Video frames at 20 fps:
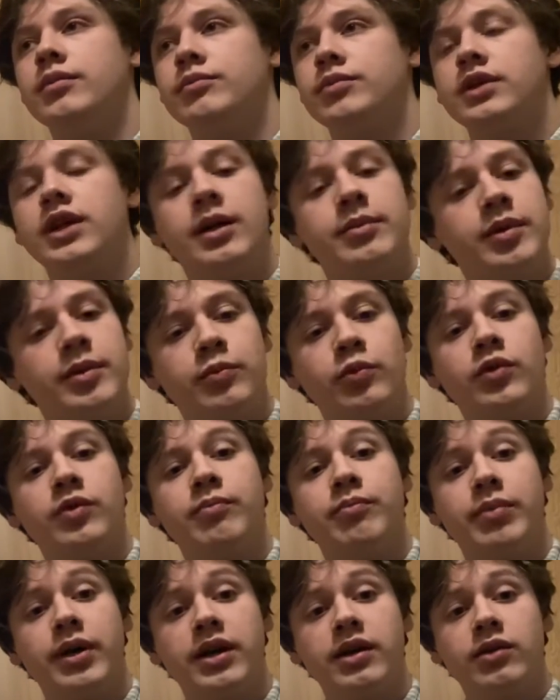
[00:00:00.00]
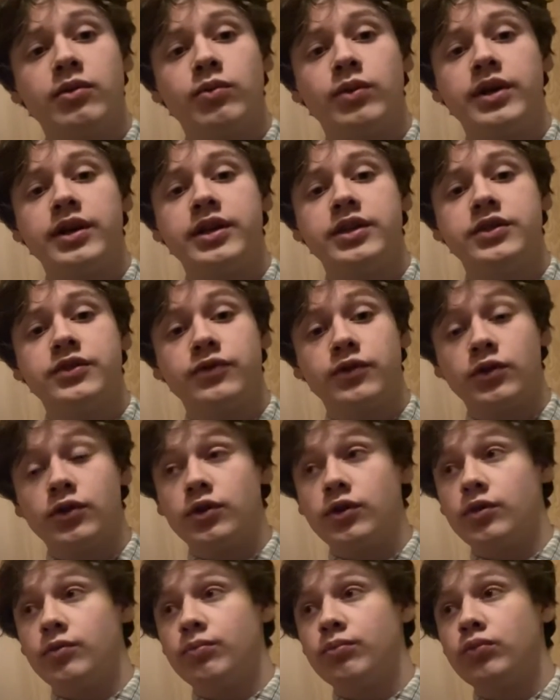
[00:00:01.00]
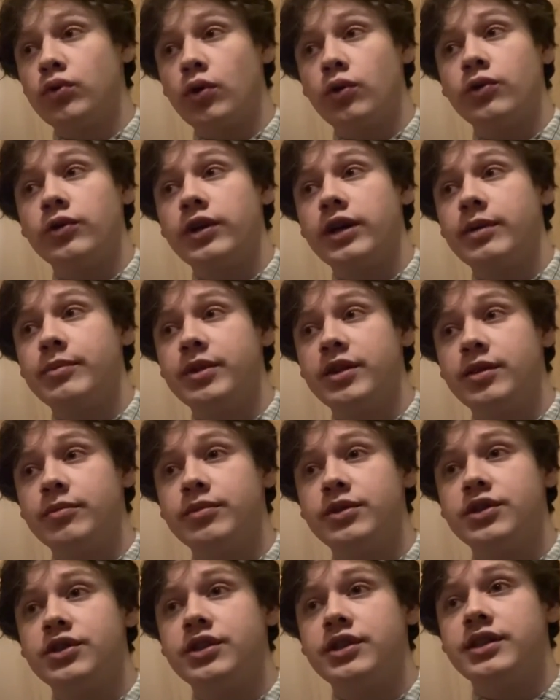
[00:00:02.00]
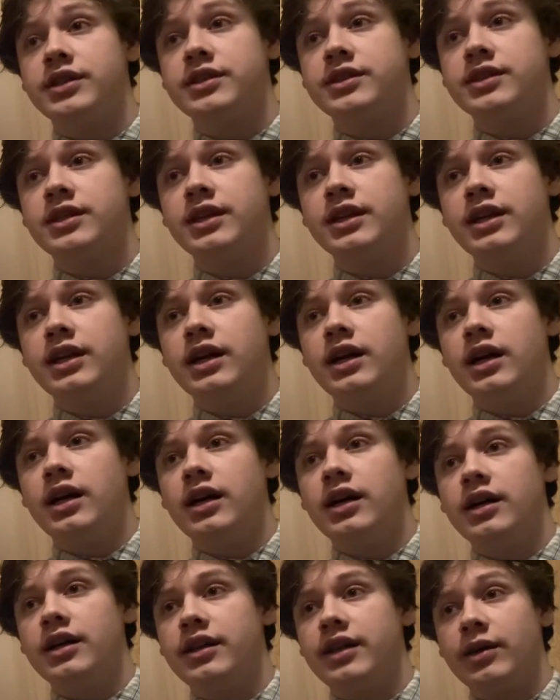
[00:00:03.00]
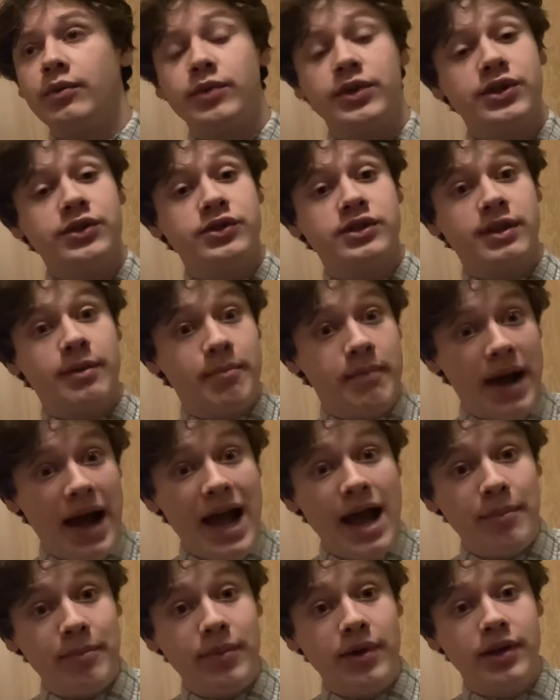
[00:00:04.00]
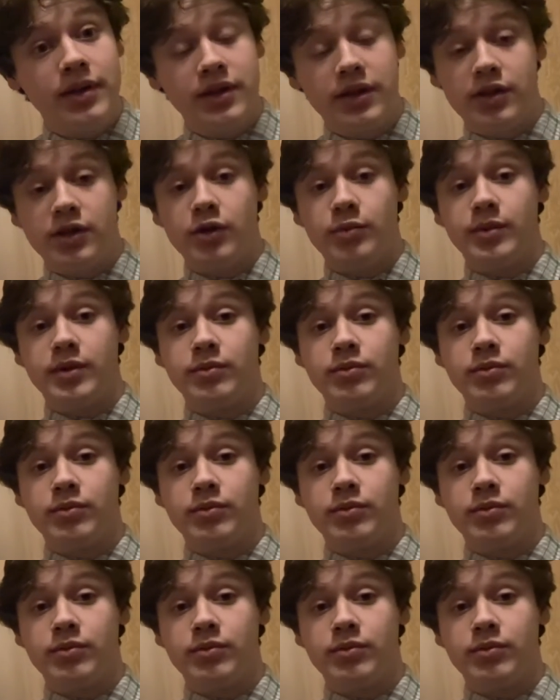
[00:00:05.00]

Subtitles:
come up with better ways for programming the machines that we use to map the human